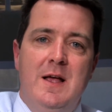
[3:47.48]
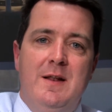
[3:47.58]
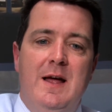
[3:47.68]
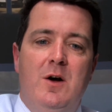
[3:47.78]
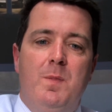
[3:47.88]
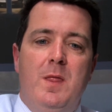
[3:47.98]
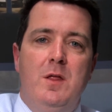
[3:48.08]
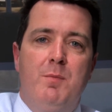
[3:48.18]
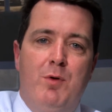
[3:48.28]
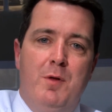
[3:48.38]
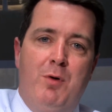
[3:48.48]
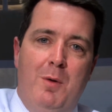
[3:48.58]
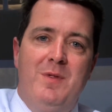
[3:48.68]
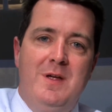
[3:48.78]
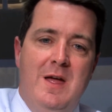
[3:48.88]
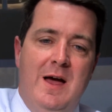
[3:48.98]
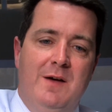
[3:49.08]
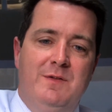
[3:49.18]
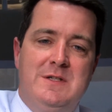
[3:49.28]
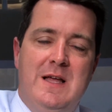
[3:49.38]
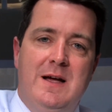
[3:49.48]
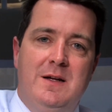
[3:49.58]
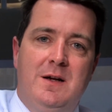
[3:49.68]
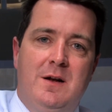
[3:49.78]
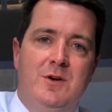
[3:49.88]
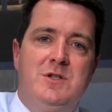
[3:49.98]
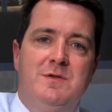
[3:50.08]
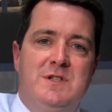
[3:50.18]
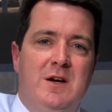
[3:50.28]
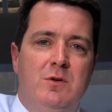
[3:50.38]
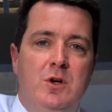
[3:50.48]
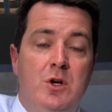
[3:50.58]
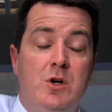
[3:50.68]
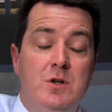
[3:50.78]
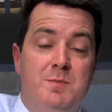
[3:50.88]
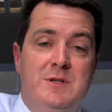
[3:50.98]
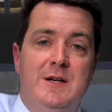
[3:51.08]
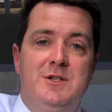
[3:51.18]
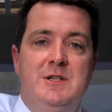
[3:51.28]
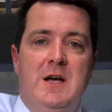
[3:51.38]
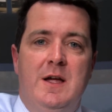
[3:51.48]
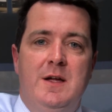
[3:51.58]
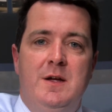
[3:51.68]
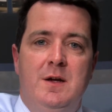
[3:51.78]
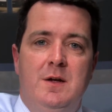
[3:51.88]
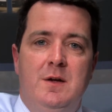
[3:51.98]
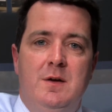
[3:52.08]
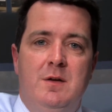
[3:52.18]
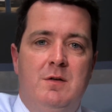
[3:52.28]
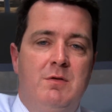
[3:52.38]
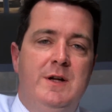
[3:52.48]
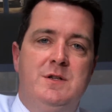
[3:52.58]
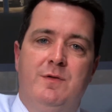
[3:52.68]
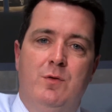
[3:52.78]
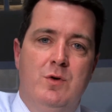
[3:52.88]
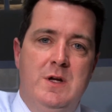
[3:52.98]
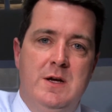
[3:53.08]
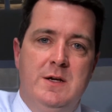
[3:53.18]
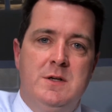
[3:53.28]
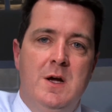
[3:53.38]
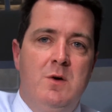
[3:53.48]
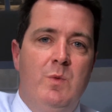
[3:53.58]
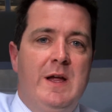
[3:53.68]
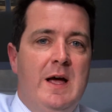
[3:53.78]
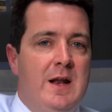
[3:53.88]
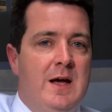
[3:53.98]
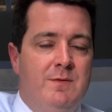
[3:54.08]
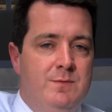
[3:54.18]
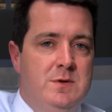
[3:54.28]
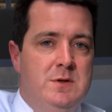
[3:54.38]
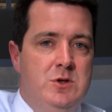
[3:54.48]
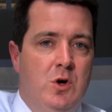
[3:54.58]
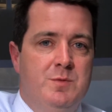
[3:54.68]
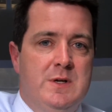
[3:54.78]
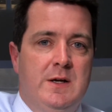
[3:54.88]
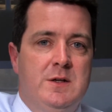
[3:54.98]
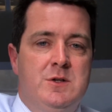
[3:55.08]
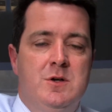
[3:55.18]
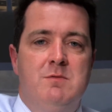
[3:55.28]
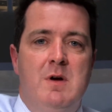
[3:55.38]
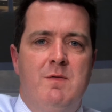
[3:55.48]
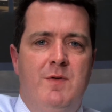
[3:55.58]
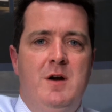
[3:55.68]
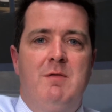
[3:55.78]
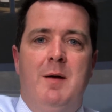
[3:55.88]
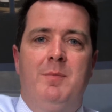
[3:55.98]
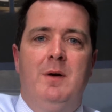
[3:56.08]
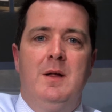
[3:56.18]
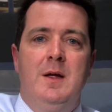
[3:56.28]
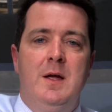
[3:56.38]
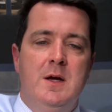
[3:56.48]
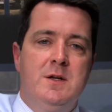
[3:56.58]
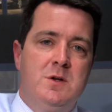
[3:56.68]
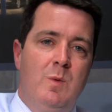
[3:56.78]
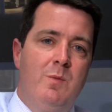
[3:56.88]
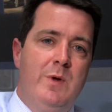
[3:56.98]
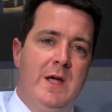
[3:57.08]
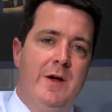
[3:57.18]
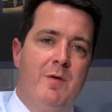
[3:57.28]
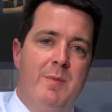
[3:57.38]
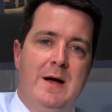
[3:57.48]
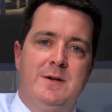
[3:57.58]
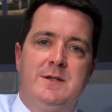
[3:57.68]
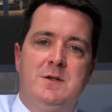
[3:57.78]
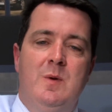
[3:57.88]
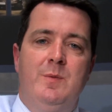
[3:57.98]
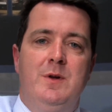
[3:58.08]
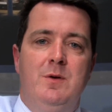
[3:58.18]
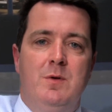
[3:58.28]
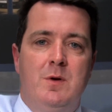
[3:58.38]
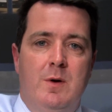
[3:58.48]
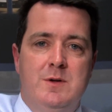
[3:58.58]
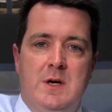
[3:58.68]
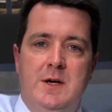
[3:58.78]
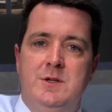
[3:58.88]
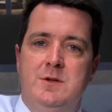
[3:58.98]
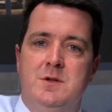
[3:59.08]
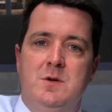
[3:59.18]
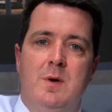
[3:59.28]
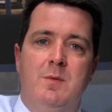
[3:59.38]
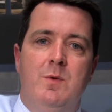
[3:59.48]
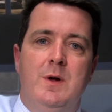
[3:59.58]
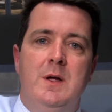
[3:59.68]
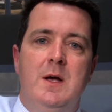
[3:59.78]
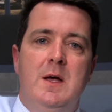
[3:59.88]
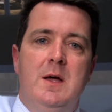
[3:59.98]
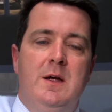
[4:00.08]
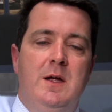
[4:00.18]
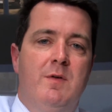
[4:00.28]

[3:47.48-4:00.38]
Now, the problem that you have is that closing of a sale could potentially take 3 to 4 years. We can have jobs that can turn around very rapidly, to when we hear about it, to when we do the quotation, to when we give